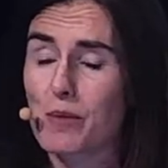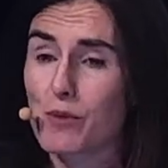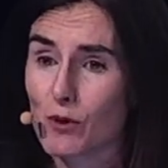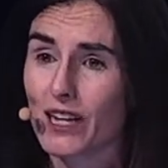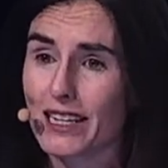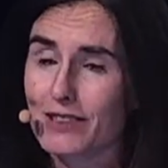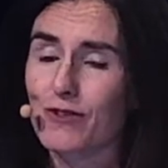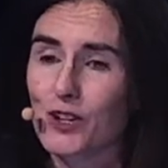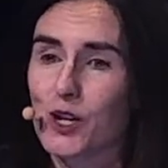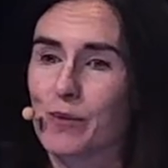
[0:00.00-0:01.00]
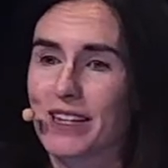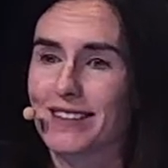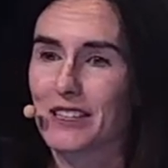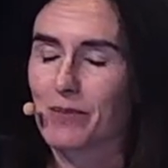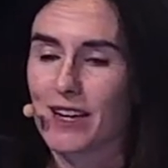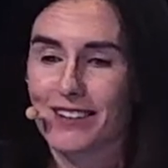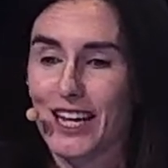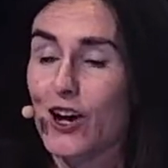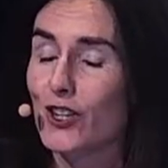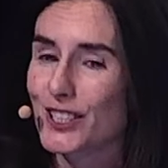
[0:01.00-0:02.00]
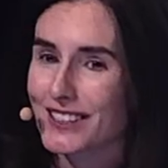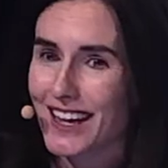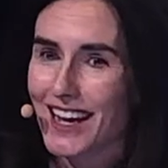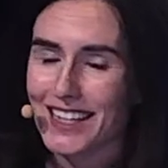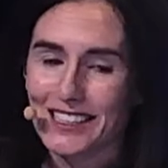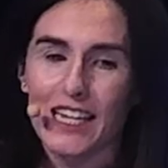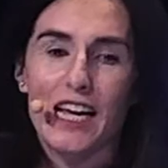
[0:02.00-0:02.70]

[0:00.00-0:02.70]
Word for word: brilliant for your business because they understand